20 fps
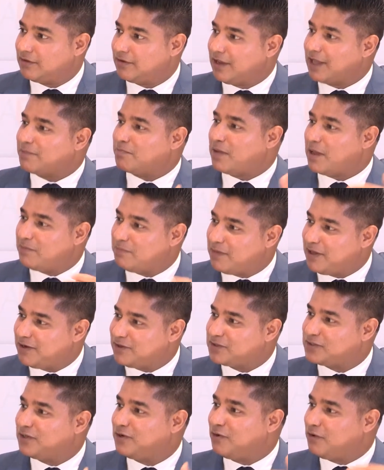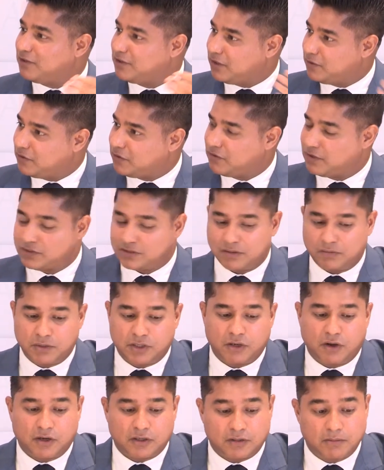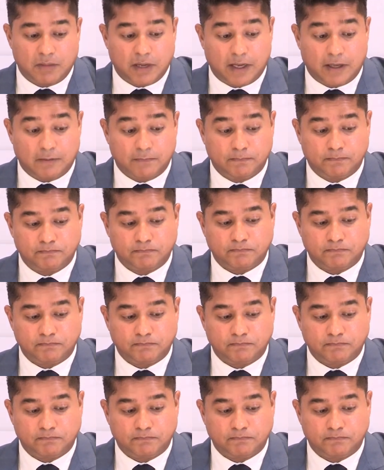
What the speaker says: like Penn Medicine, all the other things that we talked about.